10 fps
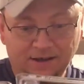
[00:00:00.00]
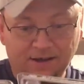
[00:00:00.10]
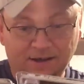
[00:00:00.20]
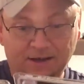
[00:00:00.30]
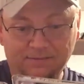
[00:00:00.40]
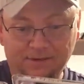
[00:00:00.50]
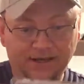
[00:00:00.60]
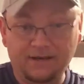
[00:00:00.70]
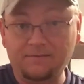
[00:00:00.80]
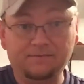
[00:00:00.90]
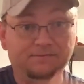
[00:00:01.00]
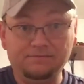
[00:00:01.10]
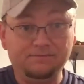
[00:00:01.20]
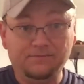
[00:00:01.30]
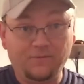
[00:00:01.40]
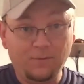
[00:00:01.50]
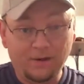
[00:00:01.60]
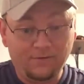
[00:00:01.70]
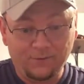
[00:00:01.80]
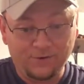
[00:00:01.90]
In a
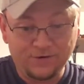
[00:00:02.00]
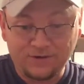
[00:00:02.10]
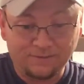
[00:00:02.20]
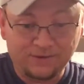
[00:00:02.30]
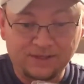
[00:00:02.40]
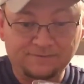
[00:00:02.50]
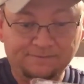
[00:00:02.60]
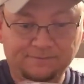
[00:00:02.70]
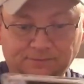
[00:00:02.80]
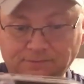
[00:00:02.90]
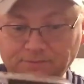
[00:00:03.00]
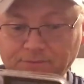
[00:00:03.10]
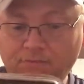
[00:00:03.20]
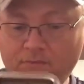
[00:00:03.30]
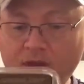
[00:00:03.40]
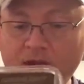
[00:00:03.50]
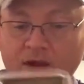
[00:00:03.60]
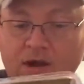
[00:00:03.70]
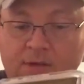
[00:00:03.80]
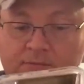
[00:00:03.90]
4x4 or something.
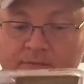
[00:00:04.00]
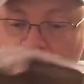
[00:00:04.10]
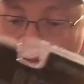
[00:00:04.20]
Found